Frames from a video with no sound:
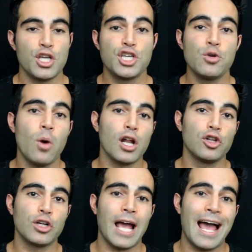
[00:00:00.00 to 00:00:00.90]
You want
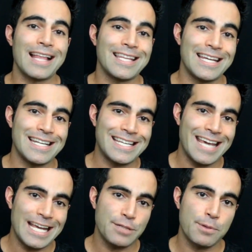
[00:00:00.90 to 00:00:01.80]
to look at the
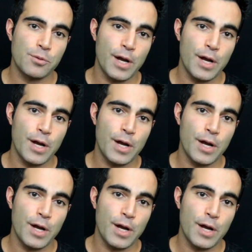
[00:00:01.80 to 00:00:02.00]
engagement